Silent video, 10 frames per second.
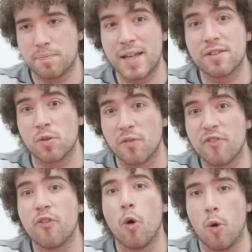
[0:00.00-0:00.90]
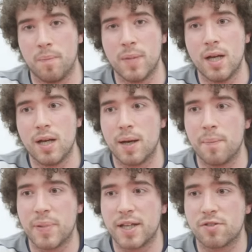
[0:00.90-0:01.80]
based on form
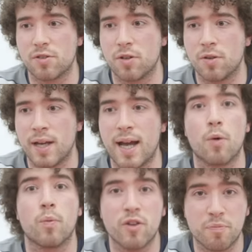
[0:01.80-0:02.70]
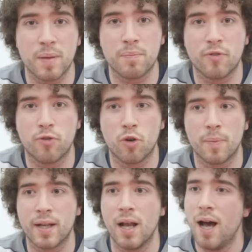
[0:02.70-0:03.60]
and based on how we've been
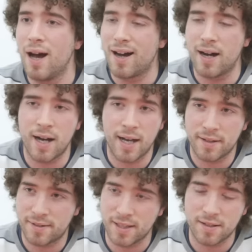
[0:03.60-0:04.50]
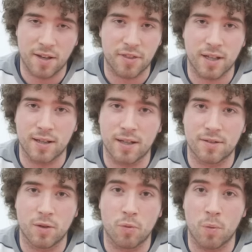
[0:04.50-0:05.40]
performing, I see nothing
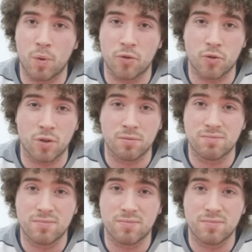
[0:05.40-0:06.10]
less than a 1 1 draw.